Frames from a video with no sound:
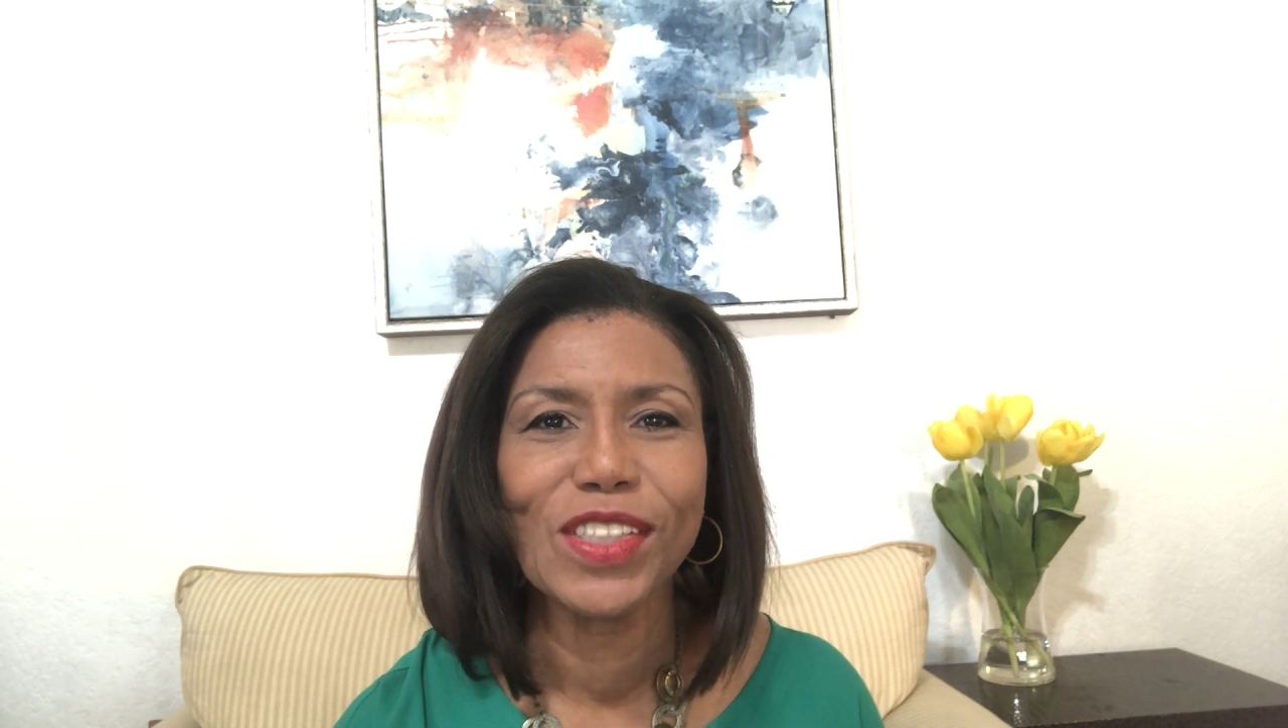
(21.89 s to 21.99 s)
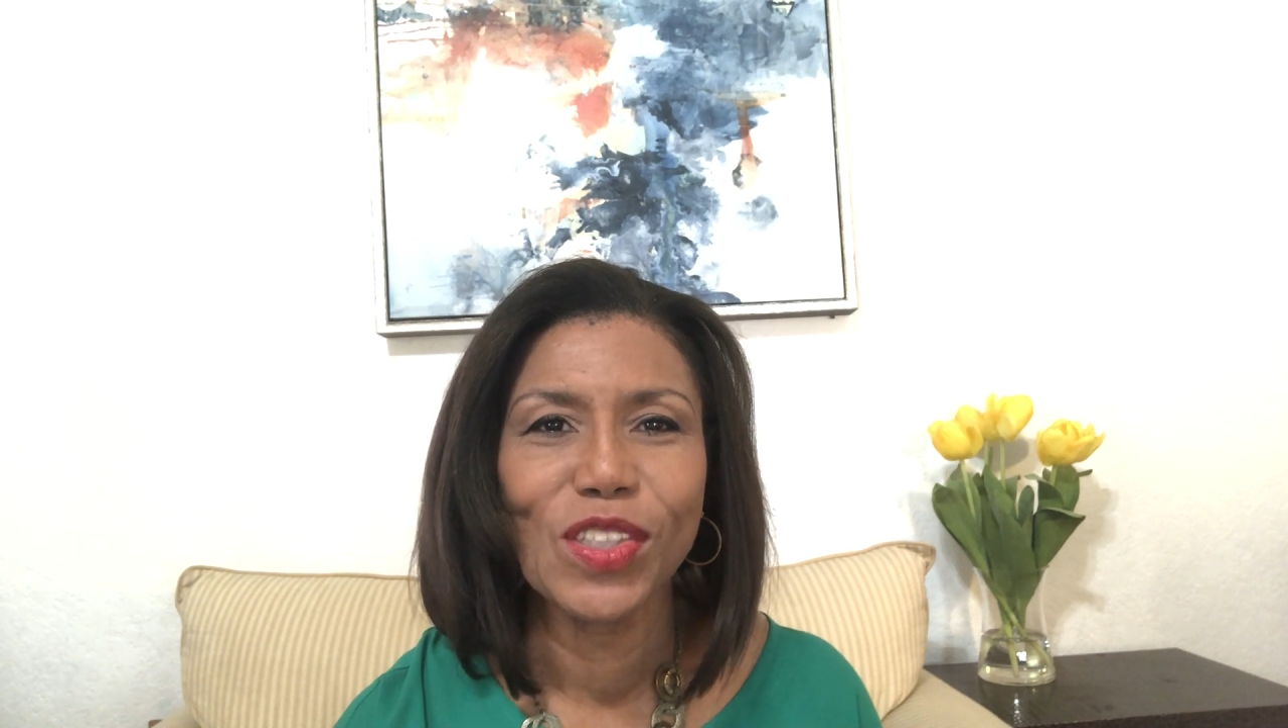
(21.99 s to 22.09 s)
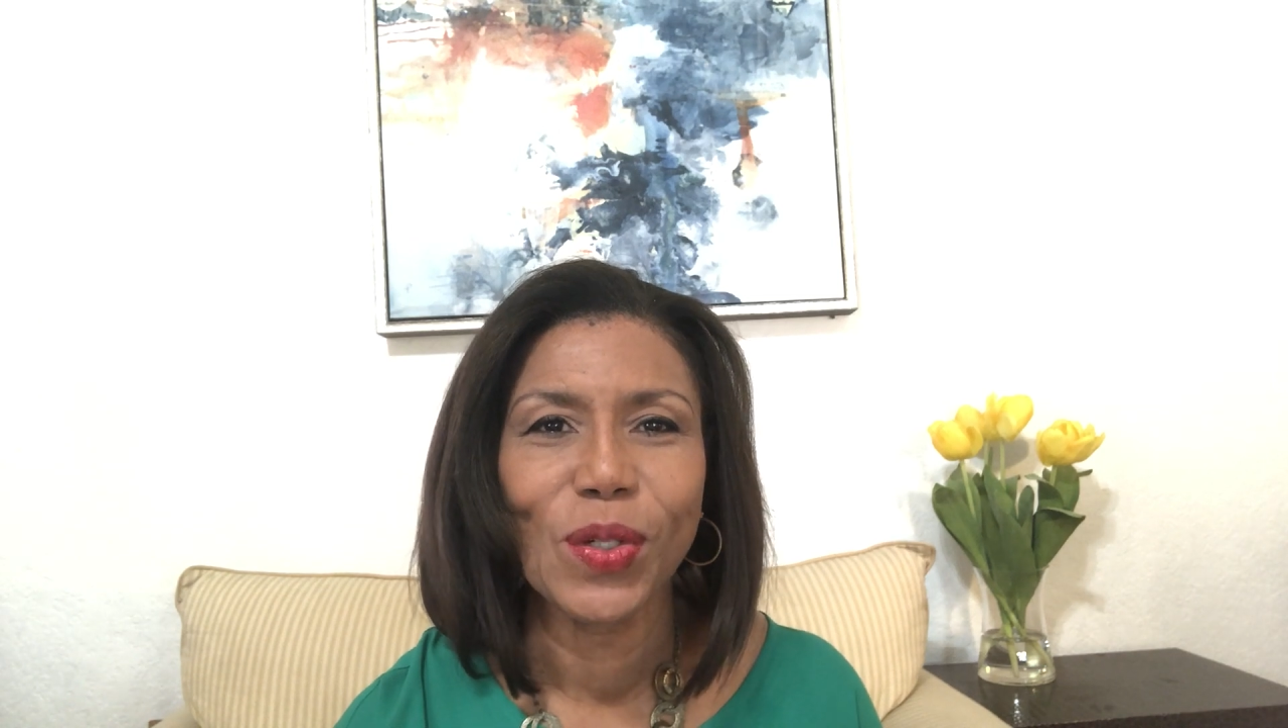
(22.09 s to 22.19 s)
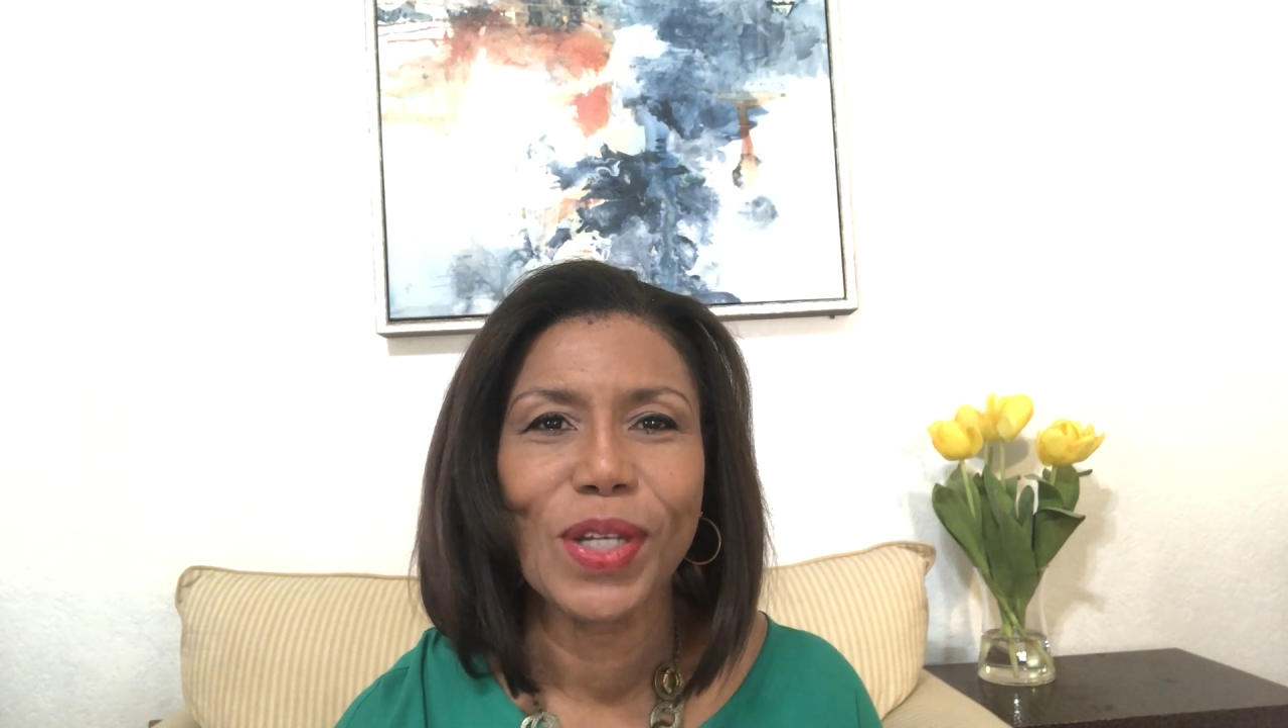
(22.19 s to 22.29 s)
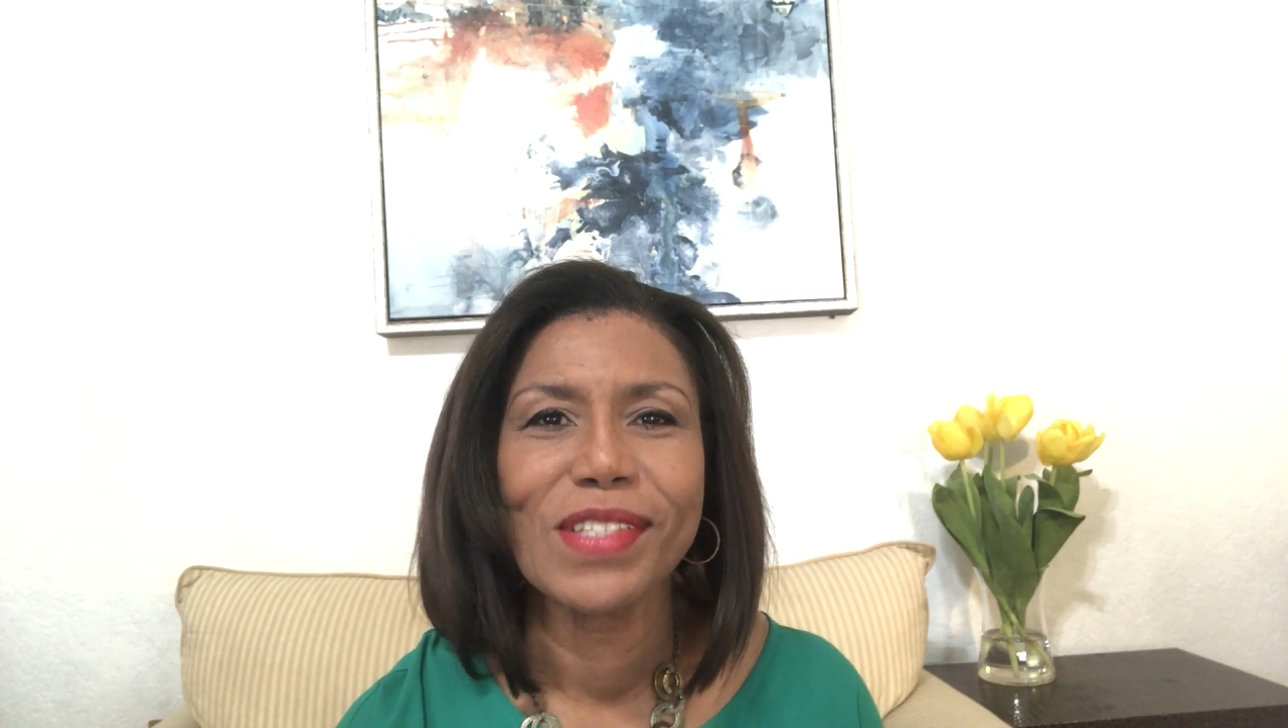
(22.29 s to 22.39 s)

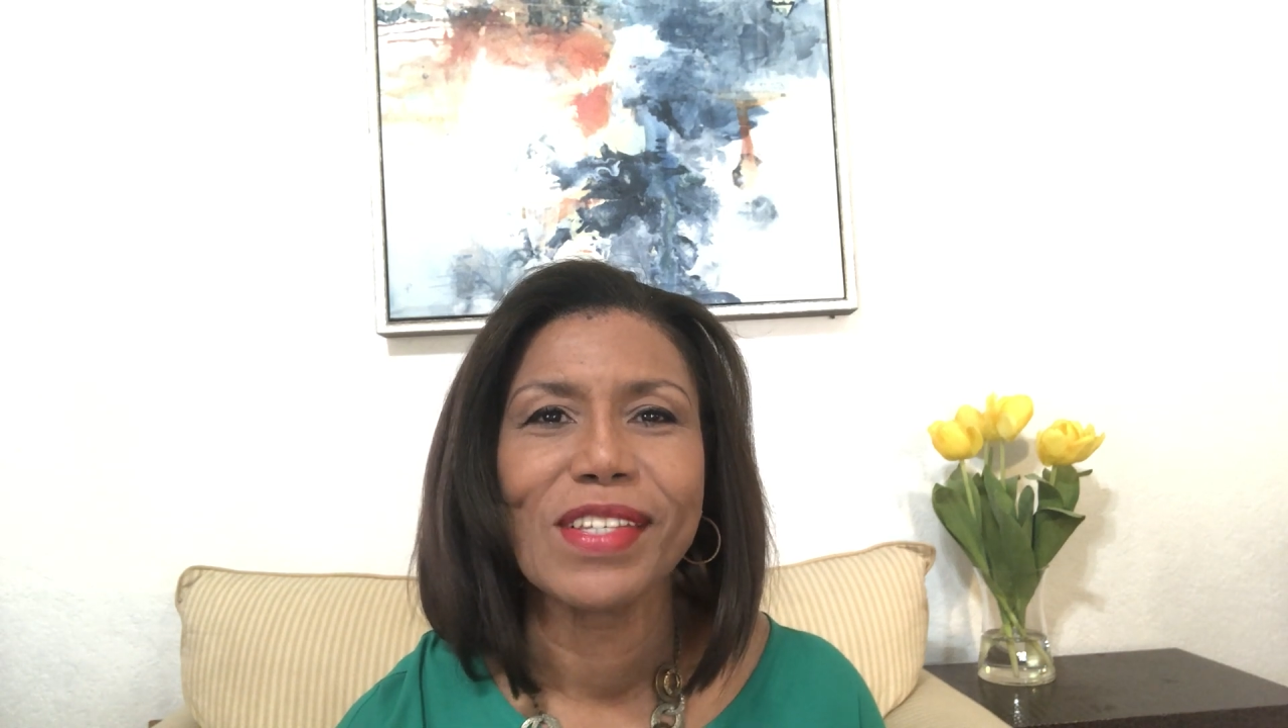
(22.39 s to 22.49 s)
enjoy